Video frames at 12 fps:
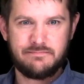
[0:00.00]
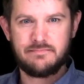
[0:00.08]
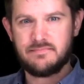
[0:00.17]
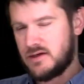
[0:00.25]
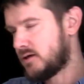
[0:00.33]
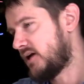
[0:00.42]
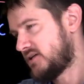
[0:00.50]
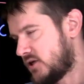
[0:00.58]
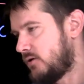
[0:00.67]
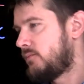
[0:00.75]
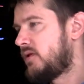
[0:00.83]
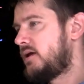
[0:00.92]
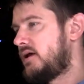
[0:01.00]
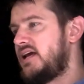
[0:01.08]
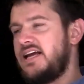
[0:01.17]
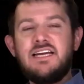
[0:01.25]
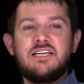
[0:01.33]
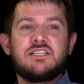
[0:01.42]
Okay, so
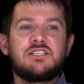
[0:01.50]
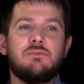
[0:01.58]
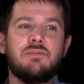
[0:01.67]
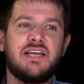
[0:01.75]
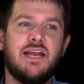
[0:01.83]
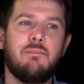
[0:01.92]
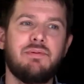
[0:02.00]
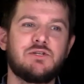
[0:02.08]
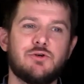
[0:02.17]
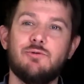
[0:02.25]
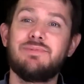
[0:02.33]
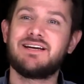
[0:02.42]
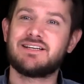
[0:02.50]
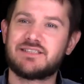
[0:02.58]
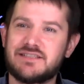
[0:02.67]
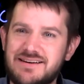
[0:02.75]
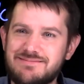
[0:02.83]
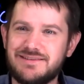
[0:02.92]
hedonism cannot be true because
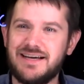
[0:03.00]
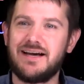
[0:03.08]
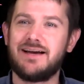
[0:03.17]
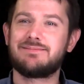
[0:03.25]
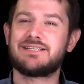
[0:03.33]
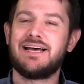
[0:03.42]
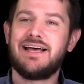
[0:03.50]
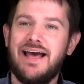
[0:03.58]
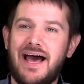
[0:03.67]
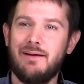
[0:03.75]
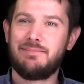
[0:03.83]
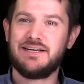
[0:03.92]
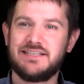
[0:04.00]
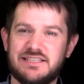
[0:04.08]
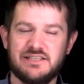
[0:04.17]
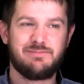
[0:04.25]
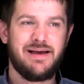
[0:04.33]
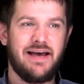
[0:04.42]
sometimes happiness
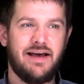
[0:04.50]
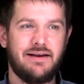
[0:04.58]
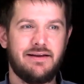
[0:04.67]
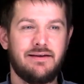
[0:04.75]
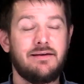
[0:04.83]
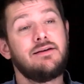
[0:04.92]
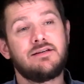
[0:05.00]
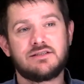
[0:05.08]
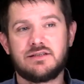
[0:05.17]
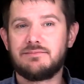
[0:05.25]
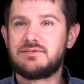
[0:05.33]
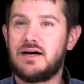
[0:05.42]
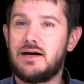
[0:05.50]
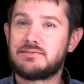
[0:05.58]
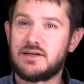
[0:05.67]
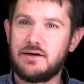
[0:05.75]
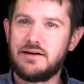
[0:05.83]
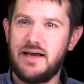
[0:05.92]
is bad, sometimes
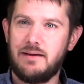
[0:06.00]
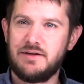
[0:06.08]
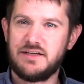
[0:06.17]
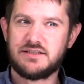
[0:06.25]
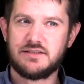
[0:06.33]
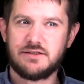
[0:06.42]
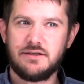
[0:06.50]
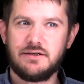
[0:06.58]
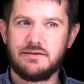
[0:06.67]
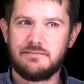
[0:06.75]
unhappiness is good.